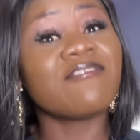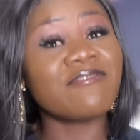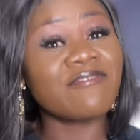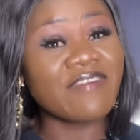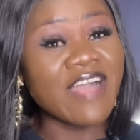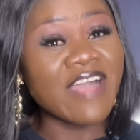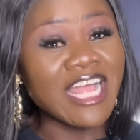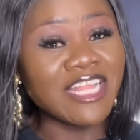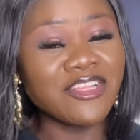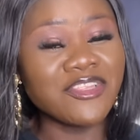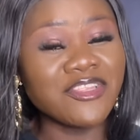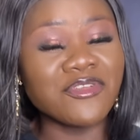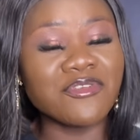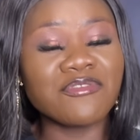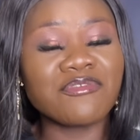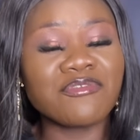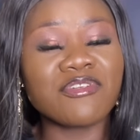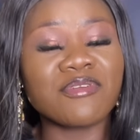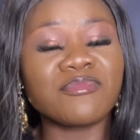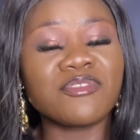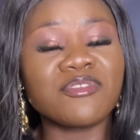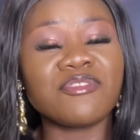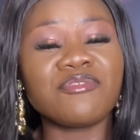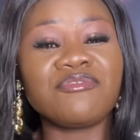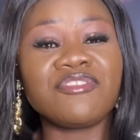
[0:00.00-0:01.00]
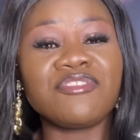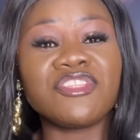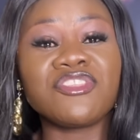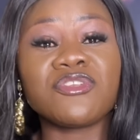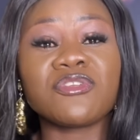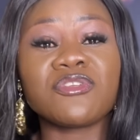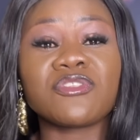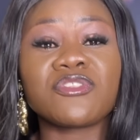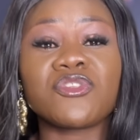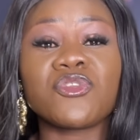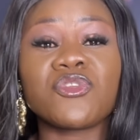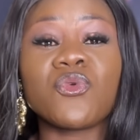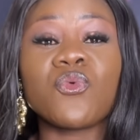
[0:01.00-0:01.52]
value from the
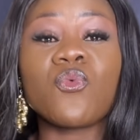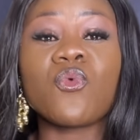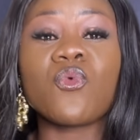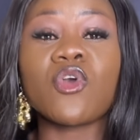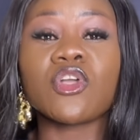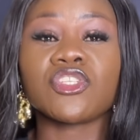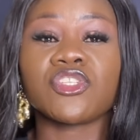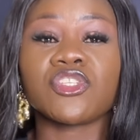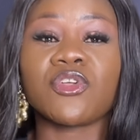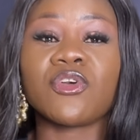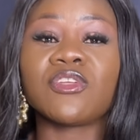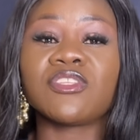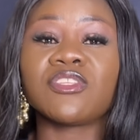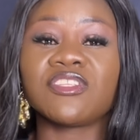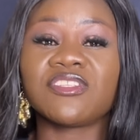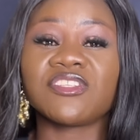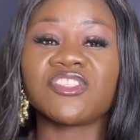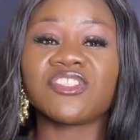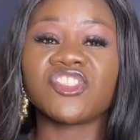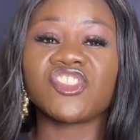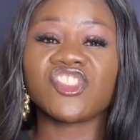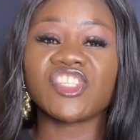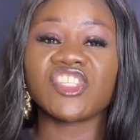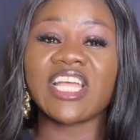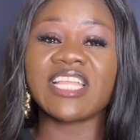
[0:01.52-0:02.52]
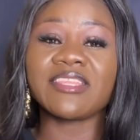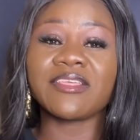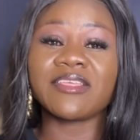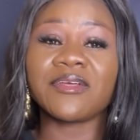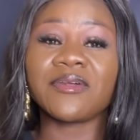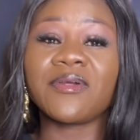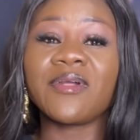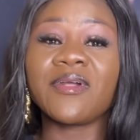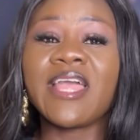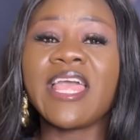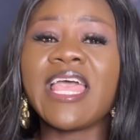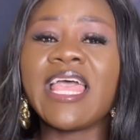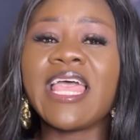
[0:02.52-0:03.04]
videos you watch on this channel.
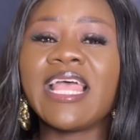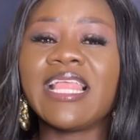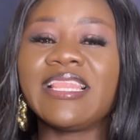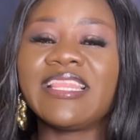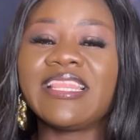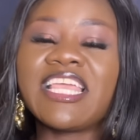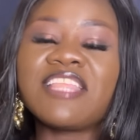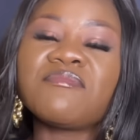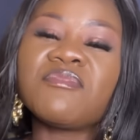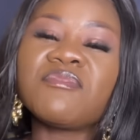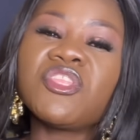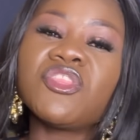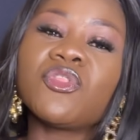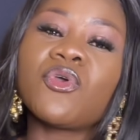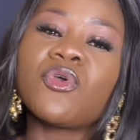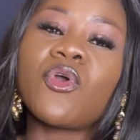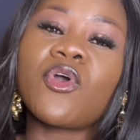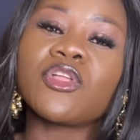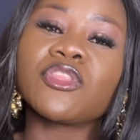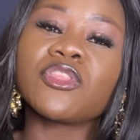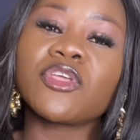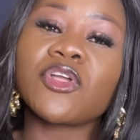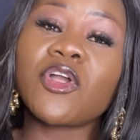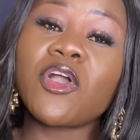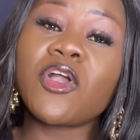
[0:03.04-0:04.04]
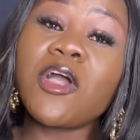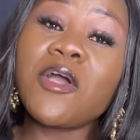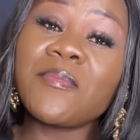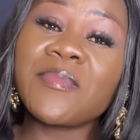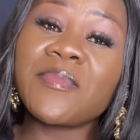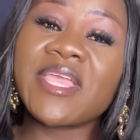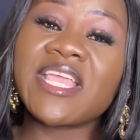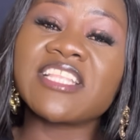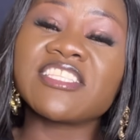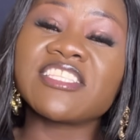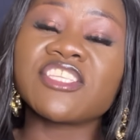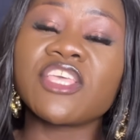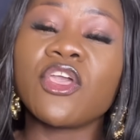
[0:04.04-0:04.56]
Let me know on the
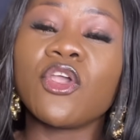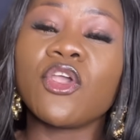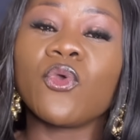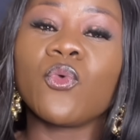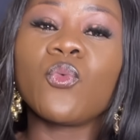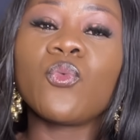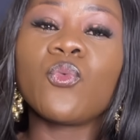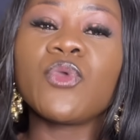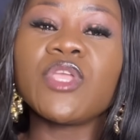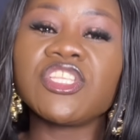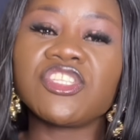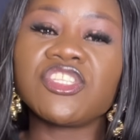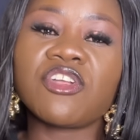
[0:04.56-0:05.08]
comments which